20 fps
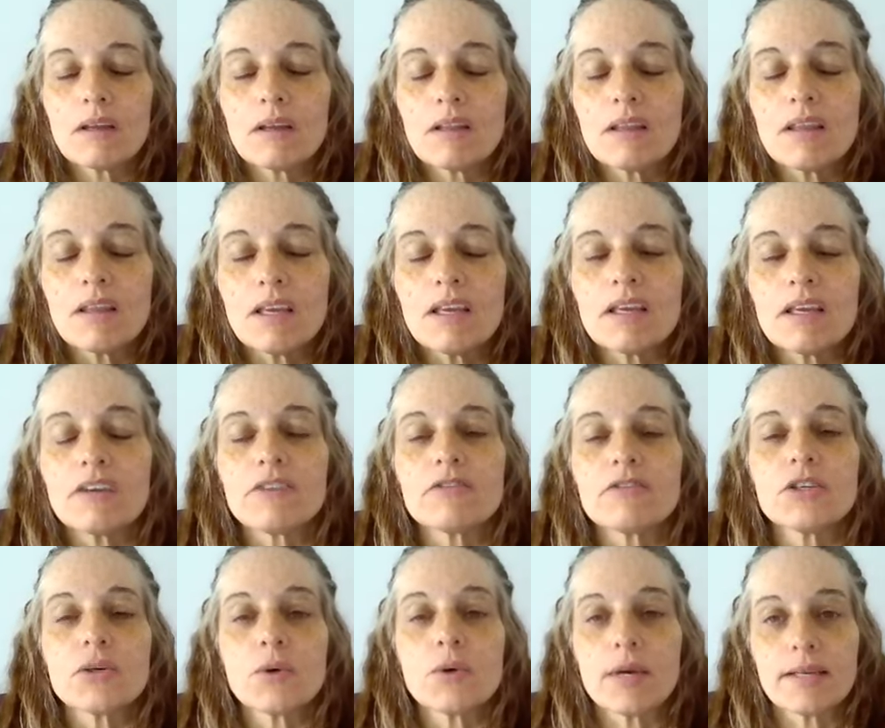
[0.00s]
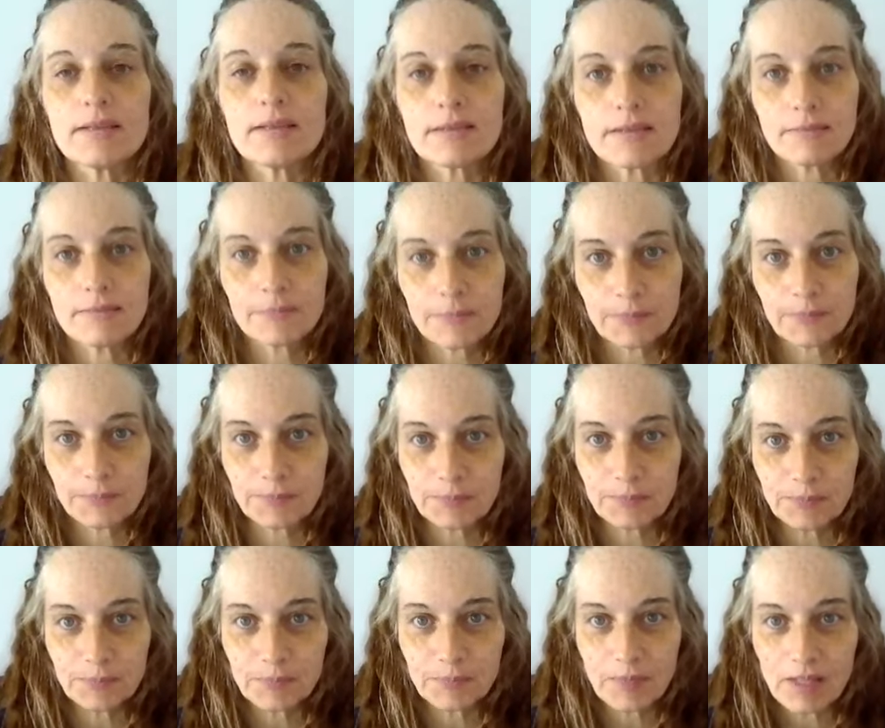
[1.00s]
the year of choice.
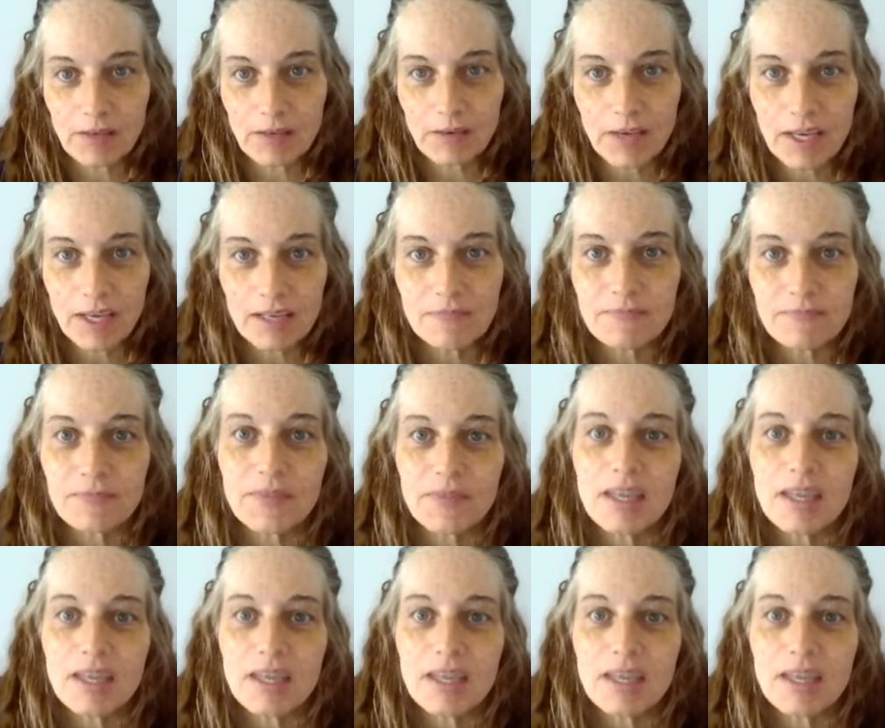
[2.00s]
Okay.